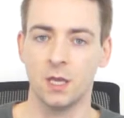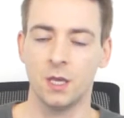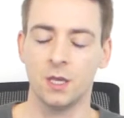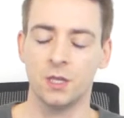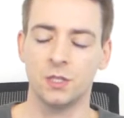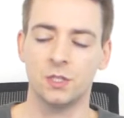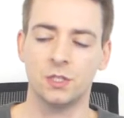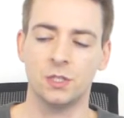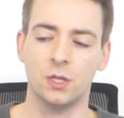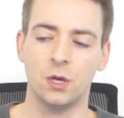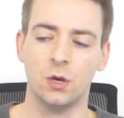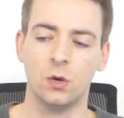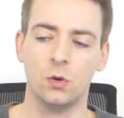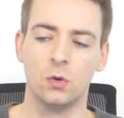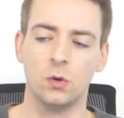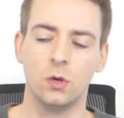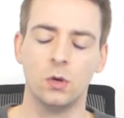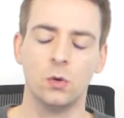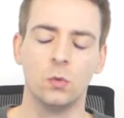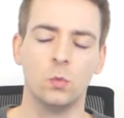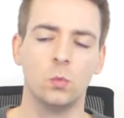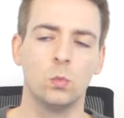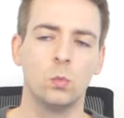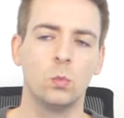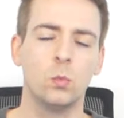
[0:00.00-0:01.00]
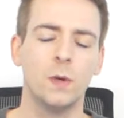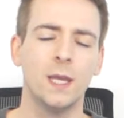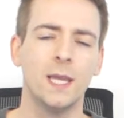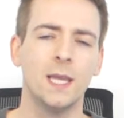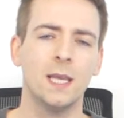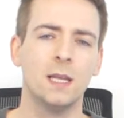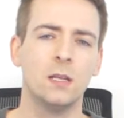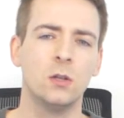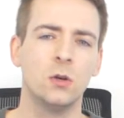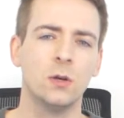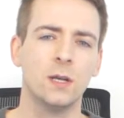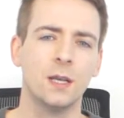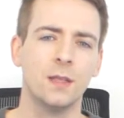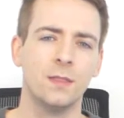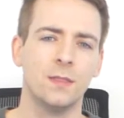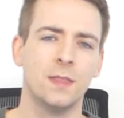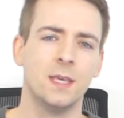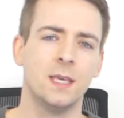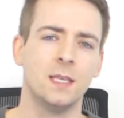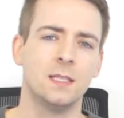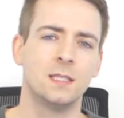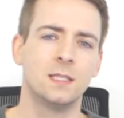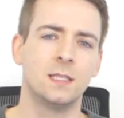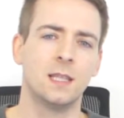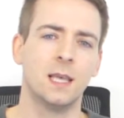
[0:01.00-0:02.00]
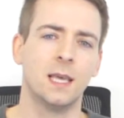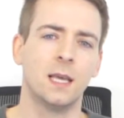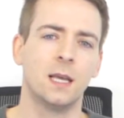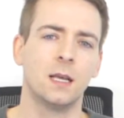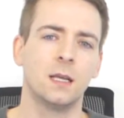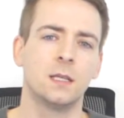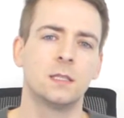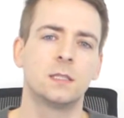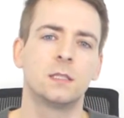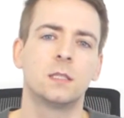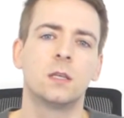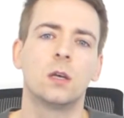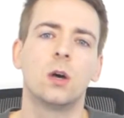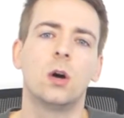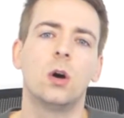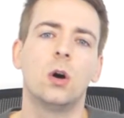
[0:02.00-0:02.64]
So we look at these things